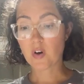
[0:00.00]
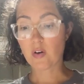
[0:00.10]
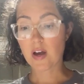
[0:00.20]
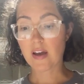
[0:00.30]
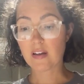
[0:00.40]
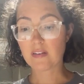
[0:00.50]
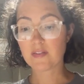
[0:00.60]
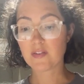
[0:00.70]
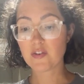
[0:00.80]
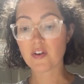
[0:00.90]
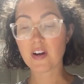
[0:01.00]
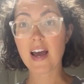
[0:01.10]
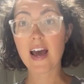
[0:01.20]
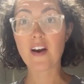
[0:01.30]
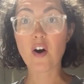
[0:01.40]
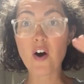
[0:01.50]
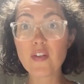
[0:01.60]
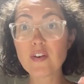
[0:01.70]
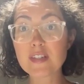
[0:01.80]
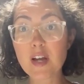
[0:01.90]
Okay, you're going to add all
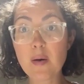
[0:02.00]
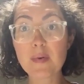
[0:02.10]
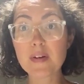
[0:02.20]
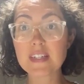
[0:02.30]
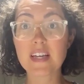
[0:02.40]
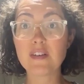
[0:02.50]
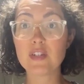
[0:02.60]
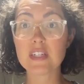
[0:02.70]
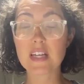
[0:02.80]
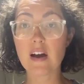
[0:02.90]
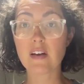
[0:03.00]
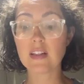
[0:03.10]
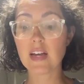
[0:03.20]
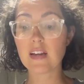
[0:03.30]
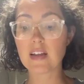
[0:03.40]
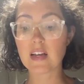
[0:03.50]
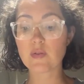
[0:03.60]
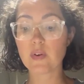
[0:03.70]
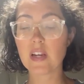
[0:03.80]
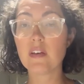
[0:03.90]
those numbers that you just calculated. That's
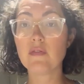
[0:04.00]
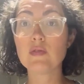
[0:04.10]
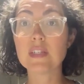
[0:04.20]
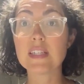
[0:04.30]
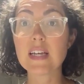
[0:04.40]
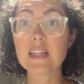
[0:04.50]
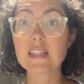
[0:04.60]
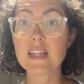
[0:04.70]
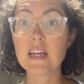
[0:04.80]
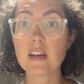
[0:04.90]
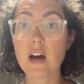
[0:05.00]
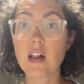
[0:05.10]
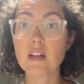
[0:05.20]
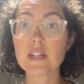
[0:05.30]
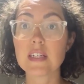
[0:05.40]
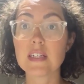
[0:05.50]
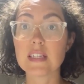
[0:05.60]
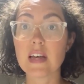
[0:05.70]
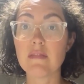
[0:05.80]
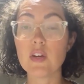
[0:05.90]
going to give you
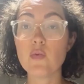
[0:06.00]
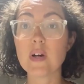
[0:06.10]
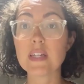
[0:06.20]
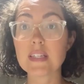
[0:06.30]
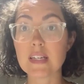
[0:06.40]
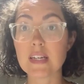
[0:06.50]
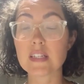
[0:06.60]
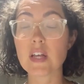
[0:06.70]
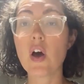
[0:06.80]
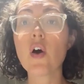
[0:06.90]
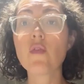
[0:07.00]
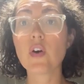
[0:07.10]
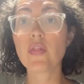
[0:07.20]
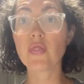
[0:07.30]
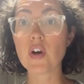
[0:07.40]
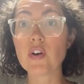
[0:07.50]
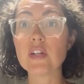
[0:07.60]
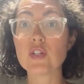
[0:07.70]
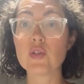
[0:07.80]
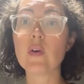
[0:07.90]
$16.71 for
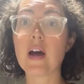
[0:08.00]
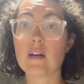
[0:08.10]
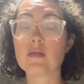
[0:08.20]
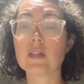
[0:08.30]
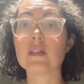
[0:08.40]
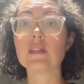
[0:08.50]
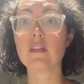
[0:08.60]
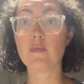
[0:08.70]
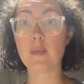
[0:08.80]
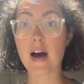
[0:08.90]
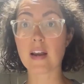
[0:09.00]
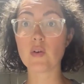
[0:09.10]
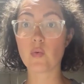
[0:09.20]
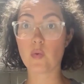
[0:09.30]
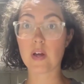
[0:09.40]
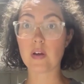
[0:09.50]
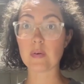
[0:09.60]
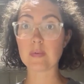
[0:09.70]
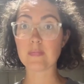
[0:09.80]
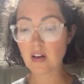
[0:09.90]
32 ounces of body
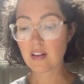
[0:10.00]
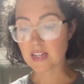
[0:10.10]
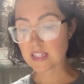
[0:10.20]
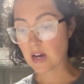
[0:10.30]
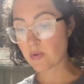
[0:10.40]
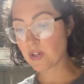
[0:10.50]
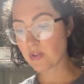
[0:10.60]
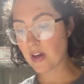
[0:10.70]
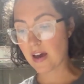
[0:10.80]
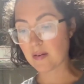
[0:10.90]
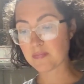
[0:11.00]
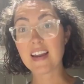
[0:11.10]
oil. That's how we do that.